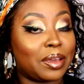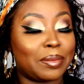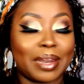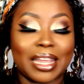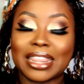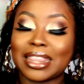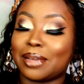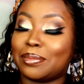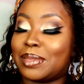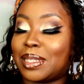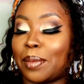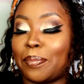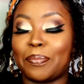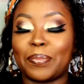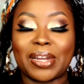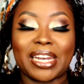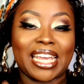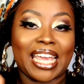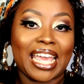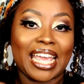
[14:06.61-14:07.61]
give me that thumbs up
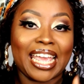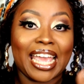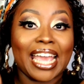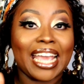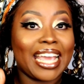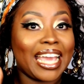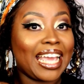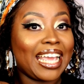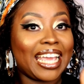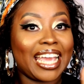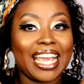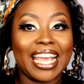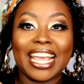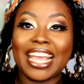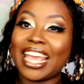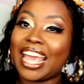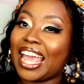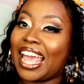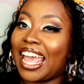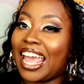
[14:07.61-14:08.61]
on the
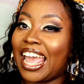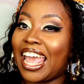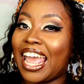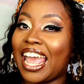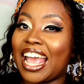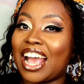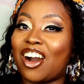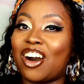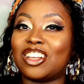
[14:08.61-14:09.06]
gang.